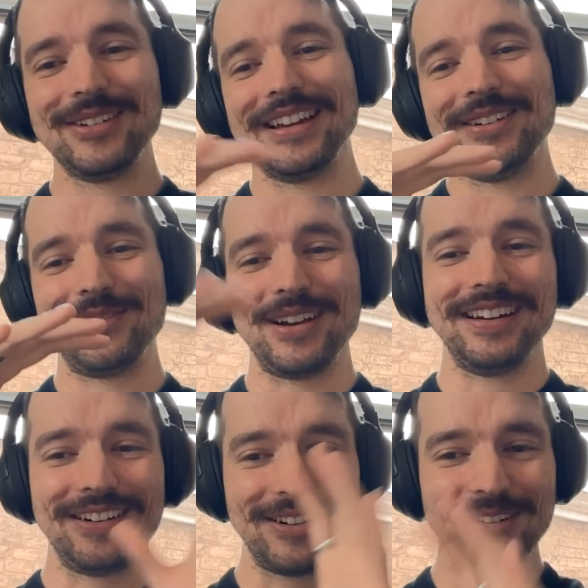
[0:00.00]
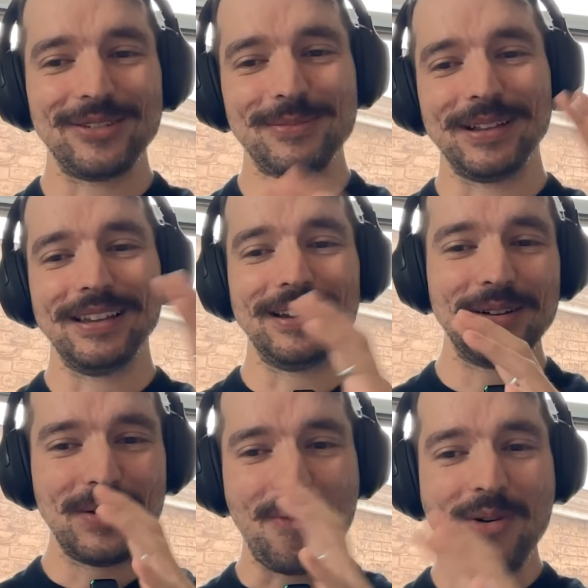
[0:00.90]
kind of write an article about like
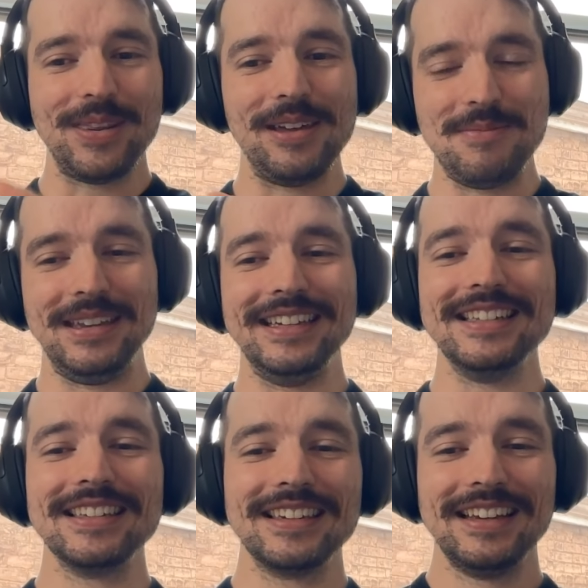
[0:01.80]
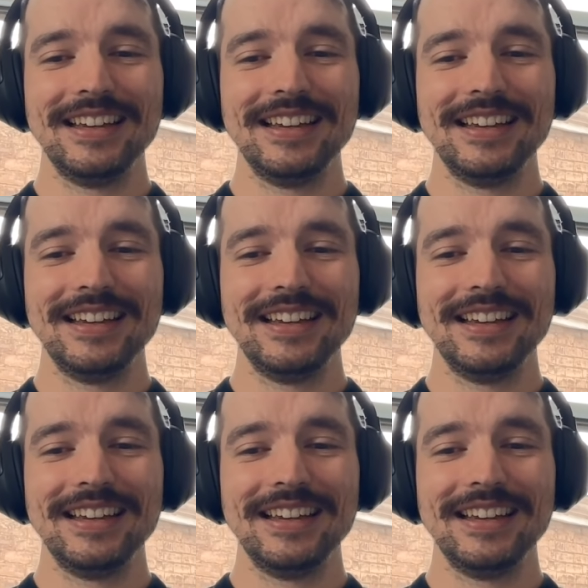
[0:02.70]
what that means.